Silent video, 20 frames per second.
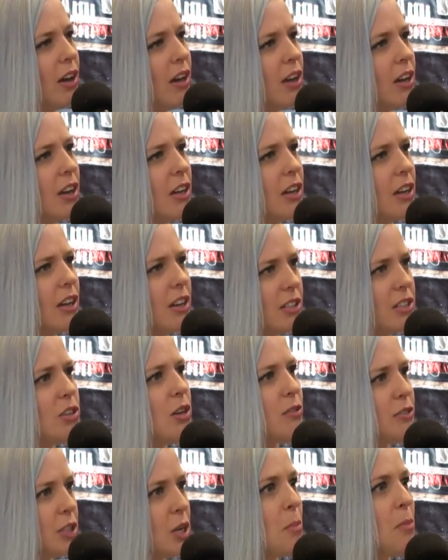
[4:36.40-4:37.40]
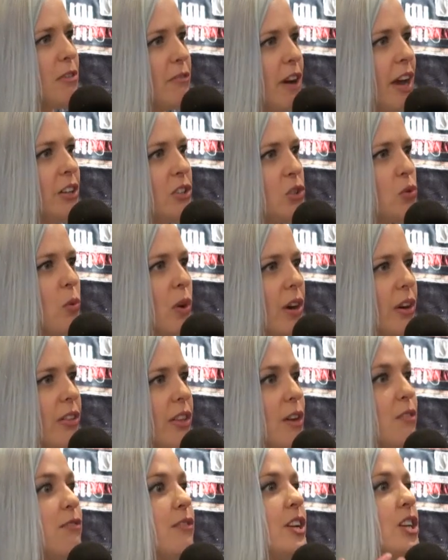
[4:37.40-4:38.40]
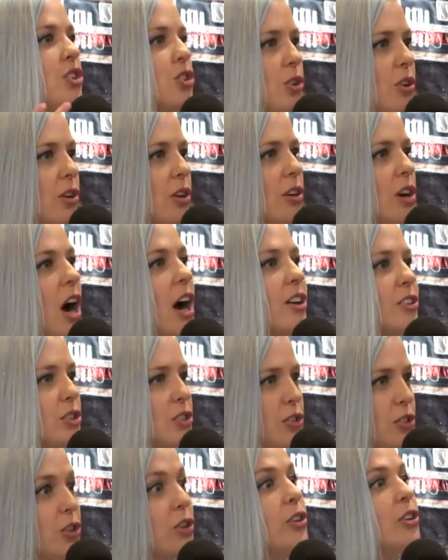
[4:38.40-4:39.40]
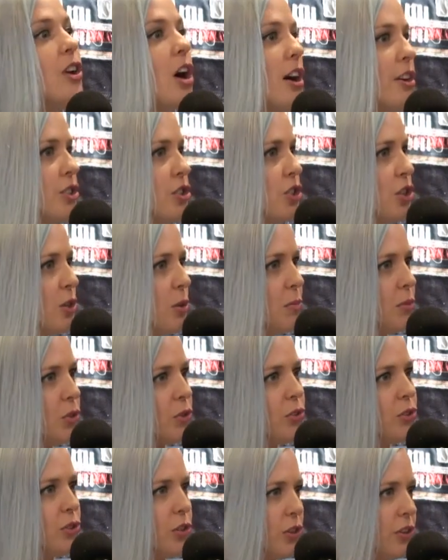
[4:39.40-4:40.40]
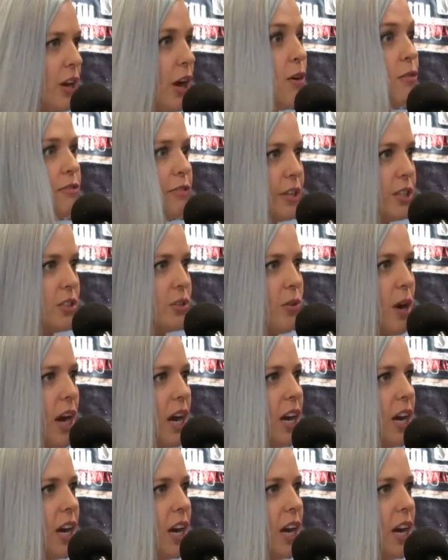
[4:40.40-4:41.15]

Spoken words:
because you have some events where they feature certain costumes or certain outfits, right?